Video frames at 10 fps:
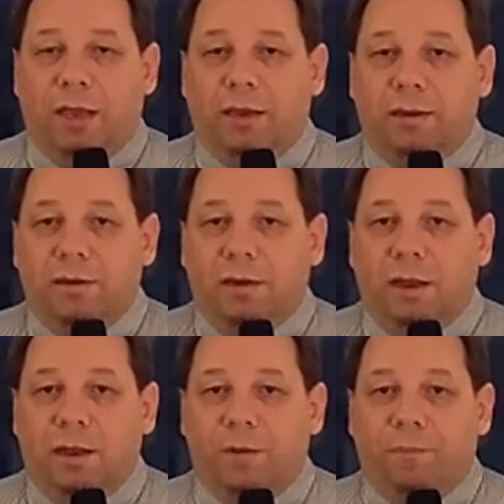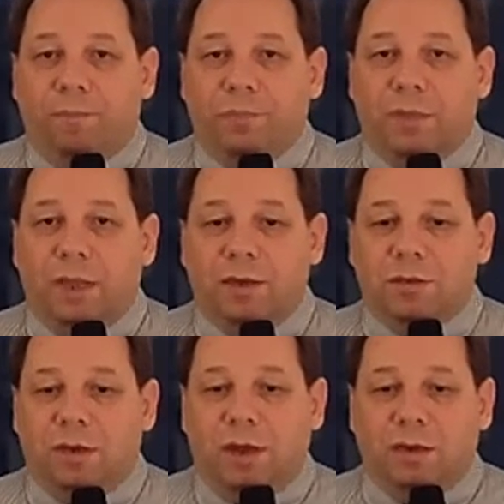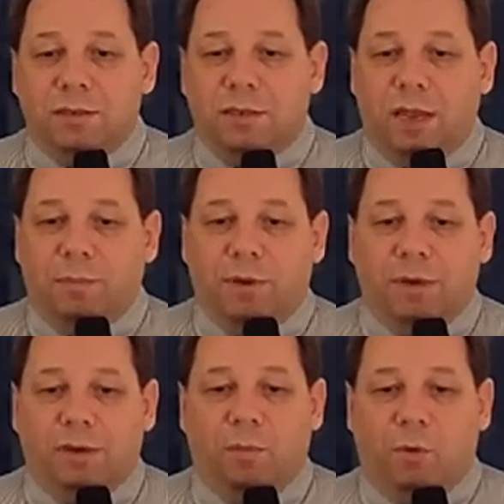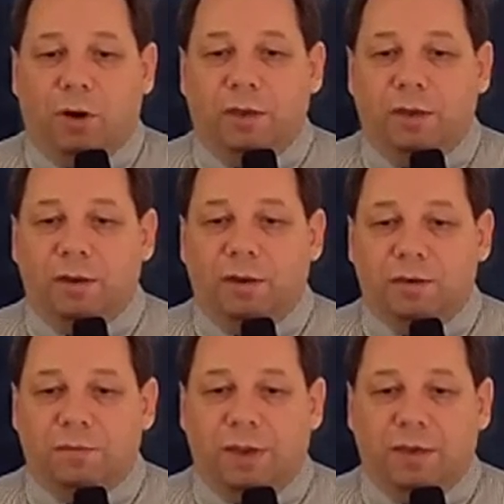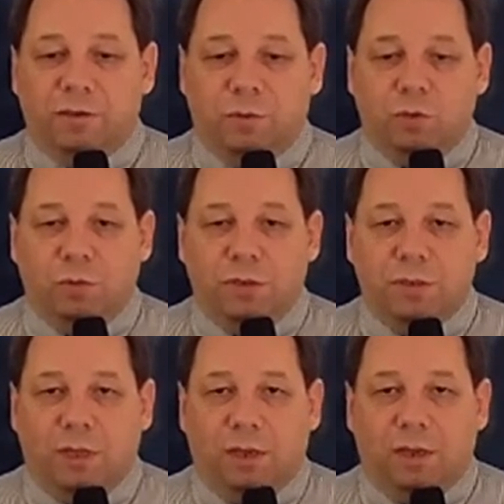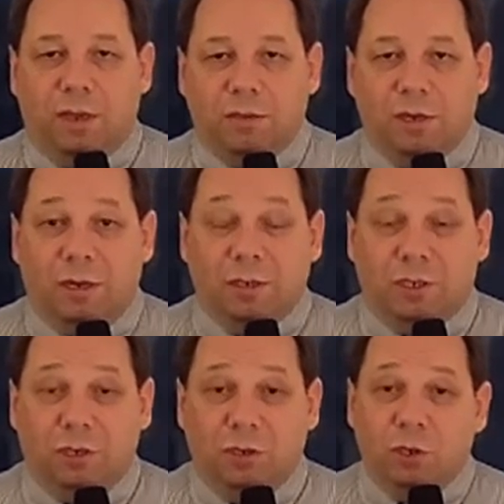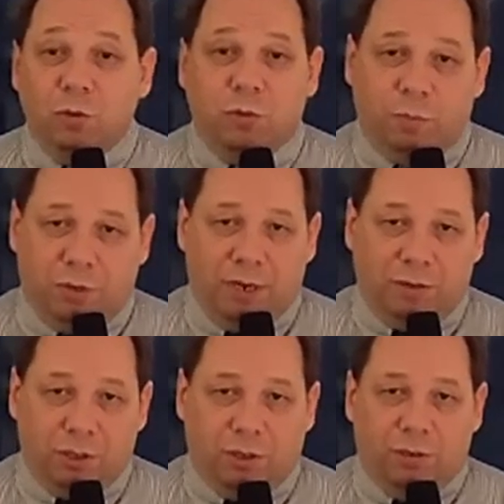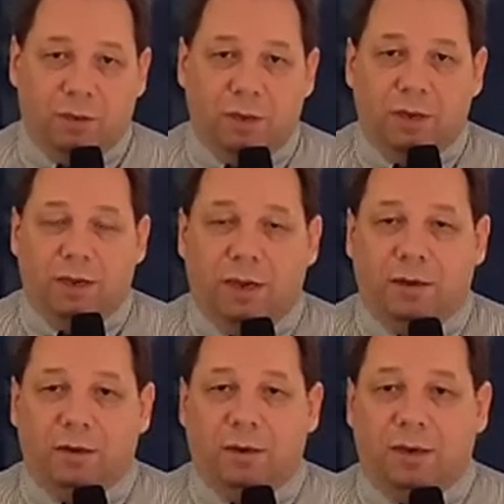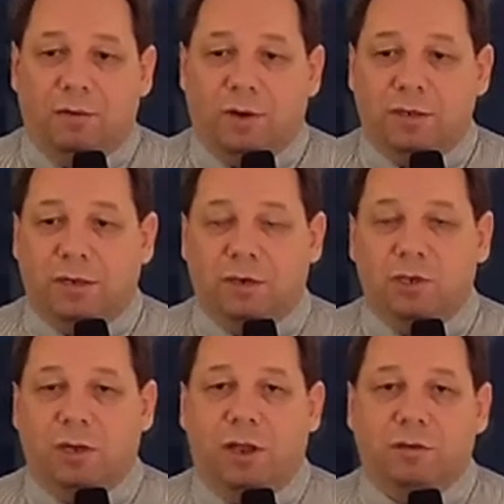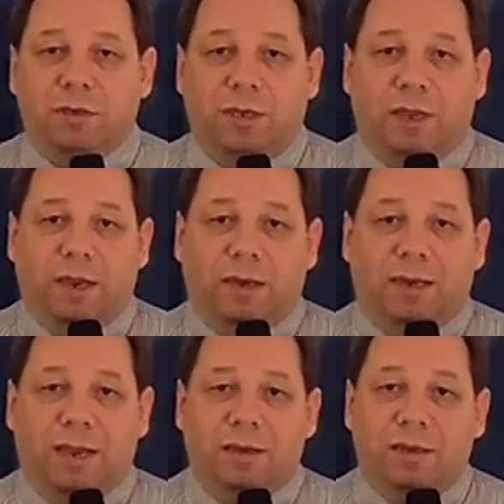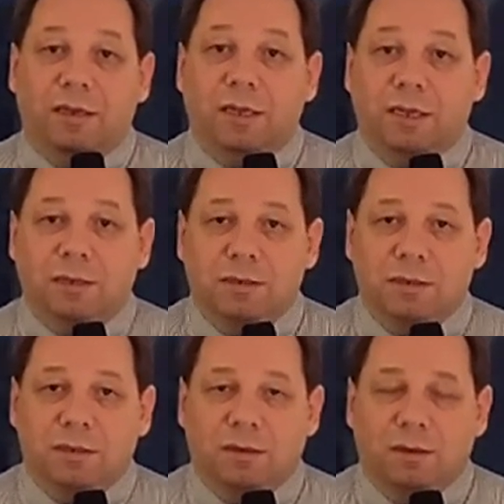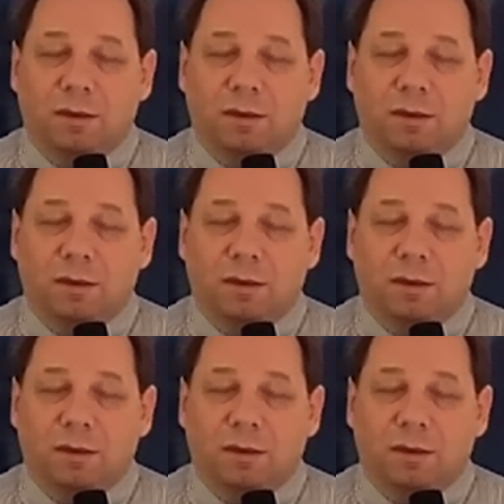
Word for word: And um, there's another segment in the market in Las Vegas which we think has a huge potential in in residential housing, and that is,